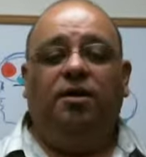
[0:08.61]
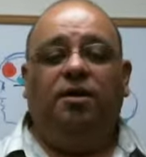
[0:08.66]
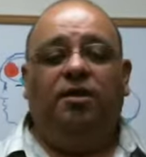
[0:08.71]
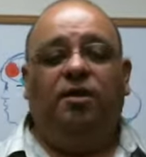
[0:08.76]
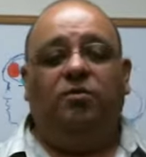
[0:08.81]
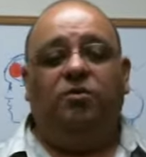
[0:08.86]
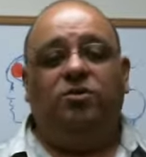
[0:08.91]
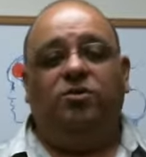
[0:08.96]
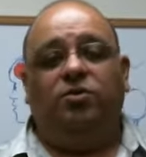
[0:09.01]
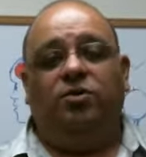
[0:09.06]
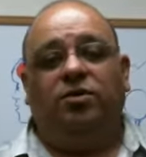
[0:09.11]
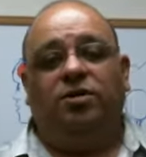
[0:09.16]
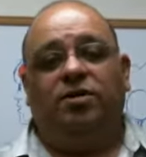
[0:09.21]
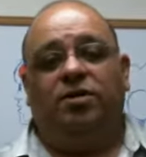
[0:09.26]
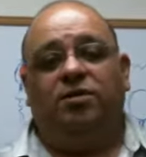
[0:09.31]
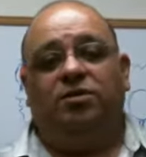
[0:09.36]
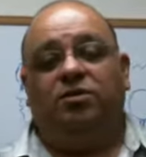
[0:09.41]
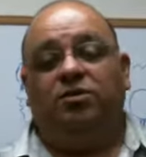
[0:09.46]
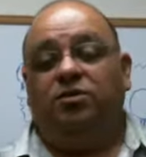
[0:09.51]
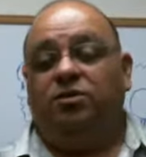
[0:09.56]
that was
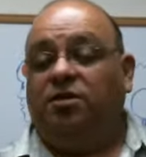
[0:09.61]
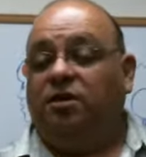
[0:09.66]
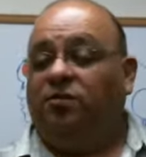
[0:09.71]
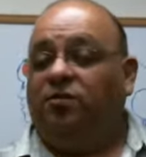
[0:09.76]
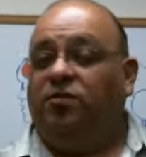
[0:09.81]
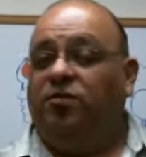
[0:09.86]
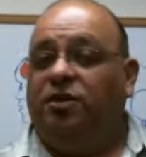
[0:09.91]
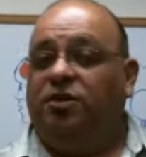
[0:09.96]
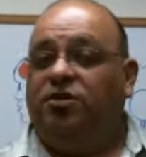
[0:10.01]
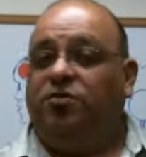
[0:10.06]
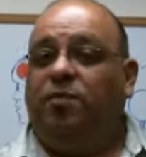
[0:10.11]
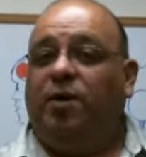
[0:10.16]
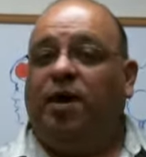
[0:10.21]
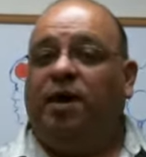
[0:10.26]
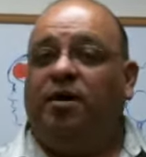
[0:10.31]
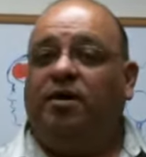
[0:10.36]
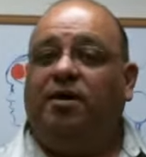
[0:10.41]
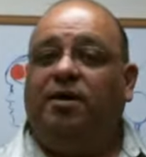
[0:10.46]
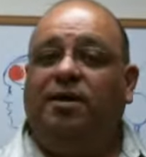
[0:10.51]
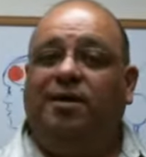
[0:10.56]
released several weeks
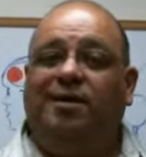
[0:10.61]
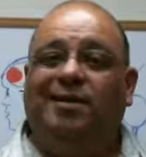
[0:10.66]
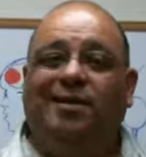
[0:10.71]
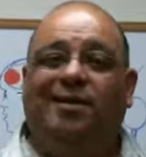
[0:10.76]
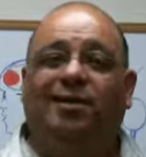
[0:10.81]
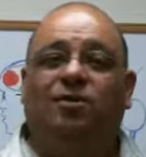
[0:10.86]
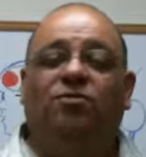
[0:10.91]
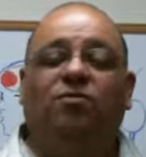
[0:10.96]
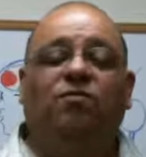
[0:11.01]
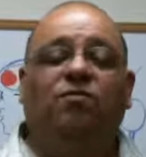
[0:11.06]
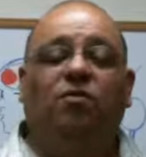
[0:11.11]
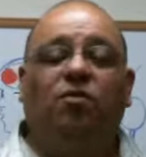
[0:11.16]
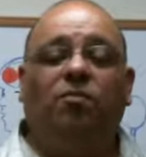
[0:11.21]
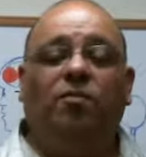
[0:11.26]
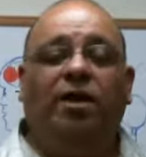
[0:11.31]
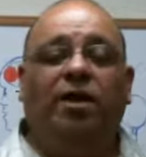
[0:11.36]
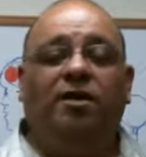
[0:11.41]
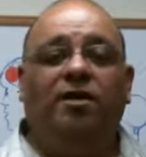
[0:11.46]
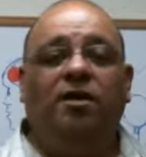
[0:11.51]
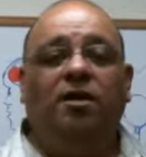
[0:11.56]
back in Kindle
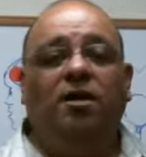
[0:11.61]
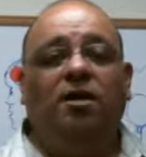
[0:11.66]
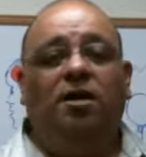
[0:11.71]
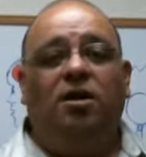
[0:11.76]
format